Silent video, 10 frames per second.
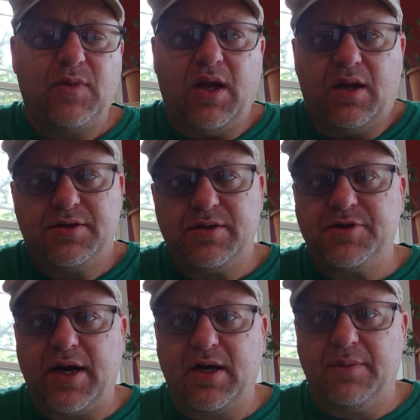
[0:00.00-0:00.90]
some
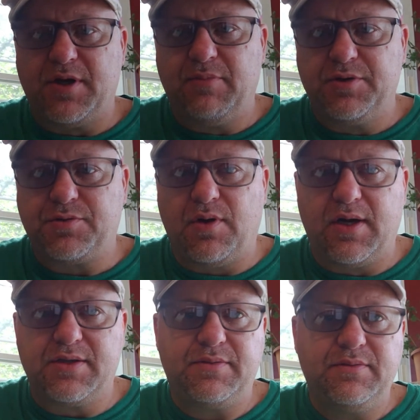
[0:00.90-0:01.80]
shakeups on both
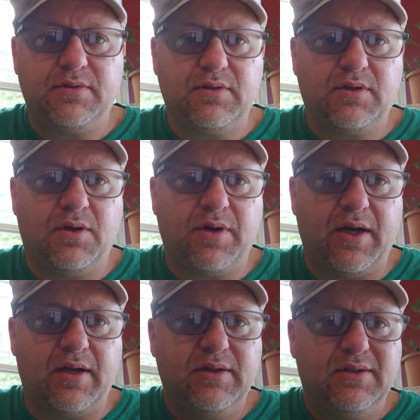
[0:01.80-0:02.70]
squads going
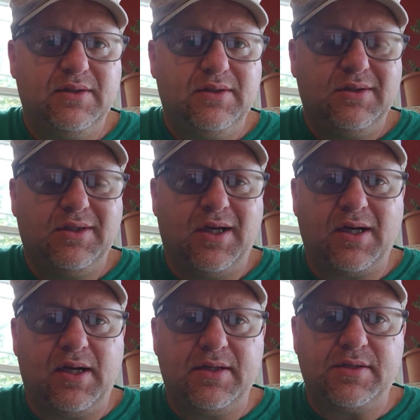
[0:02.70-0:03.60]
in. Young
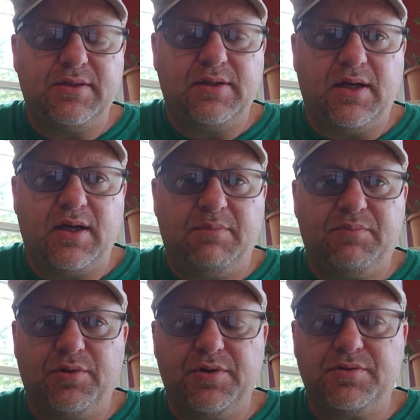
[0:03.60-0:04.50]
Guns
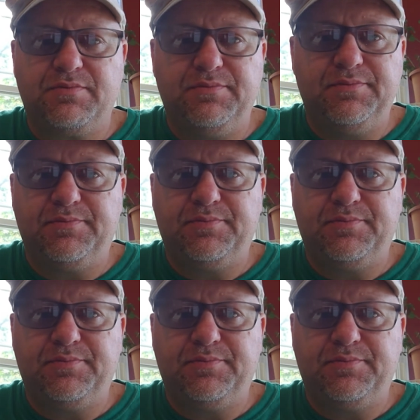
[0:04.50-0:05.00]
booted